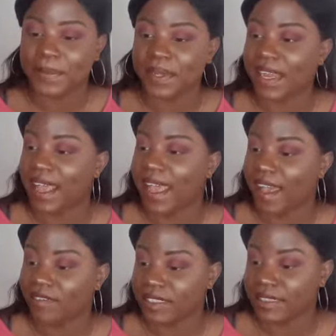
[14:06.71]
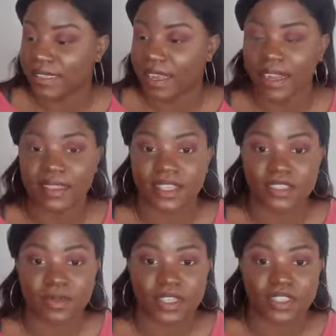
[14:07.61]
But I have to say that
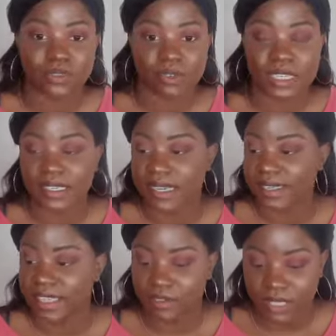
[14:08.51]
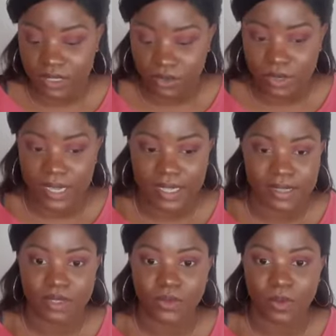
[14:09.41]
this brush is really nice. I really do
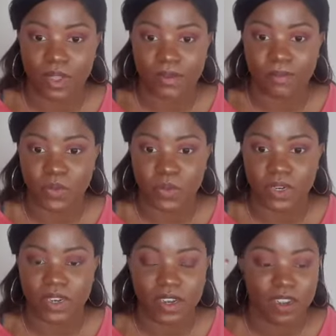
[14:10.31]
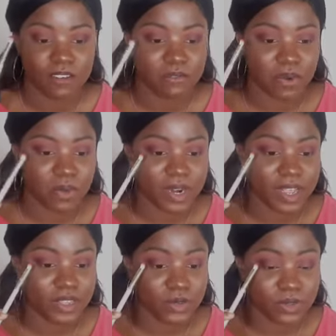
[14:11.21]
like this one more for
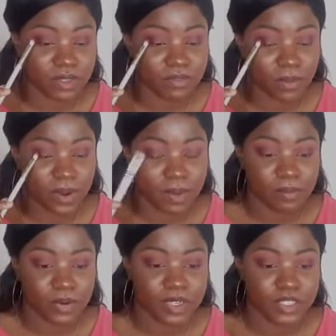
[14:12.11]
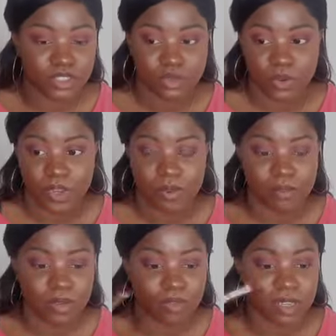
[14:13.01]
what I used it for, and I'm pretty sure
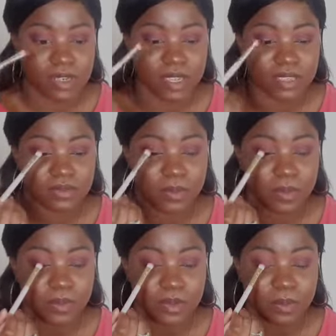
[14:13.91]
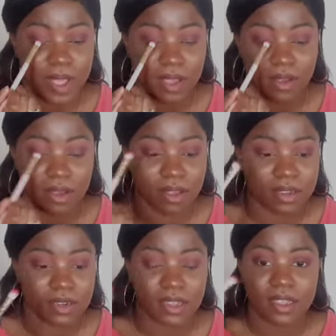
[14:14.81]
it'd be really nice to pack
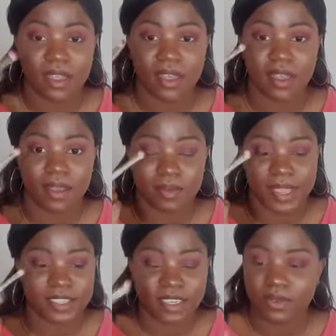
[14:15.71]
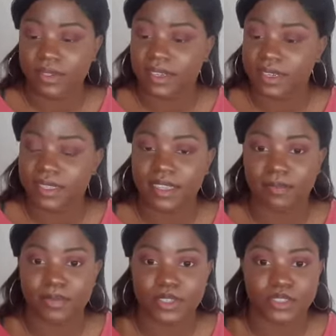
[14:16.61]
on eyeshadow on the lids.
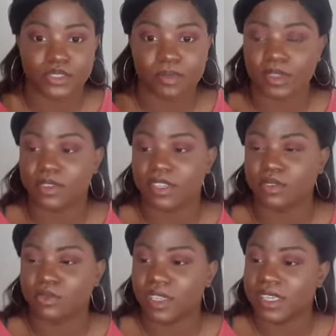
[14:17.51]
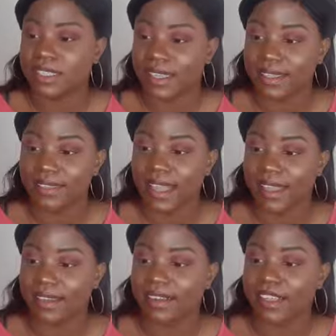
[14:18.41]
I'm pretty sure it'd be good. It's really dense
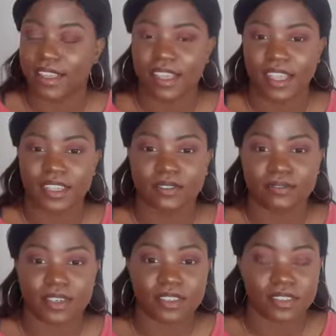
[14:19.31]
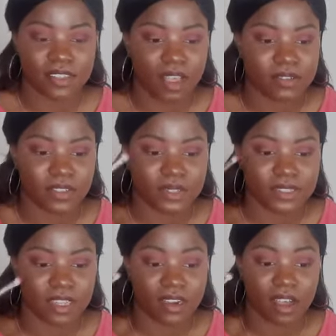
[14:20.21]
and it's very soft, so
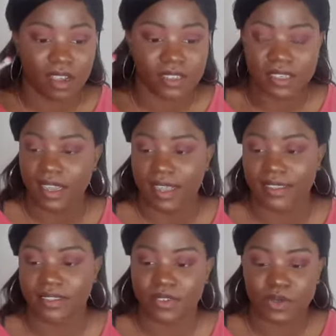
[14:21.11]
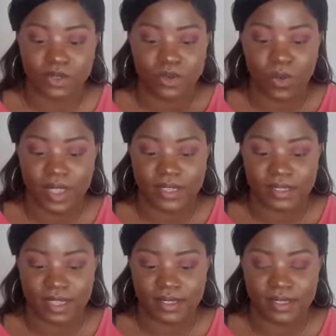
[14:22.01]
it's not harsh on the eyes even though it's
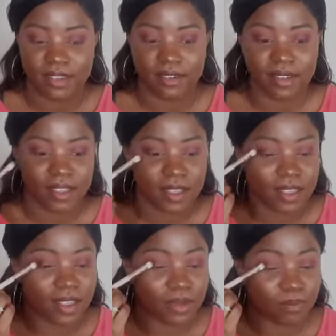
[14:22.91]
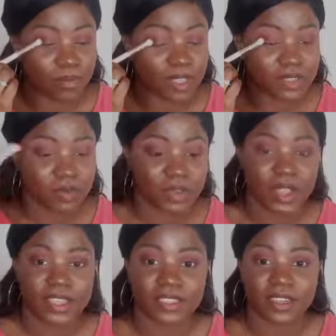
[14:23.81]
quite dense, and it picks up
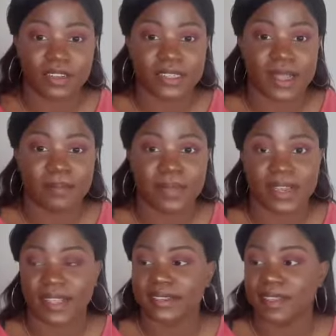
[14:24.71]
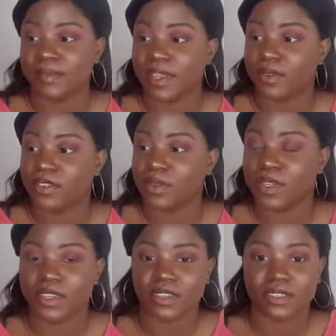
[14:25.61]
your eyeshadows and places them down
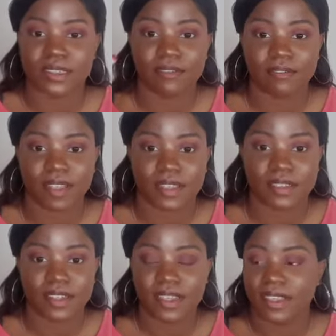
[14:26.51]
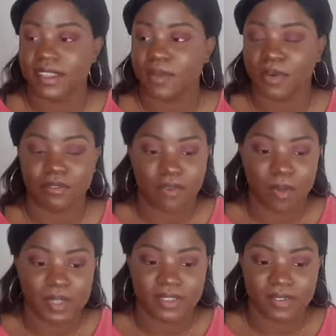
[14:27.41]
so it doesn't affect the
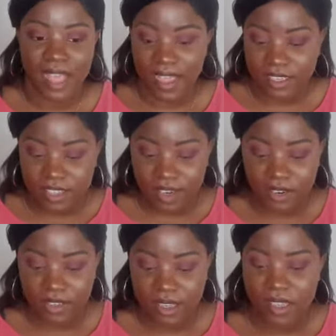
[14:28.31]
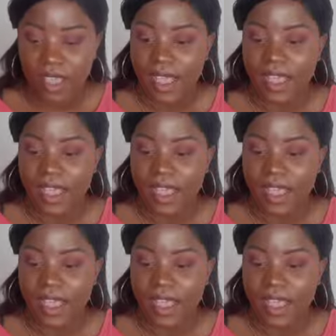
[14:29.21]
performance of the eyeshadows.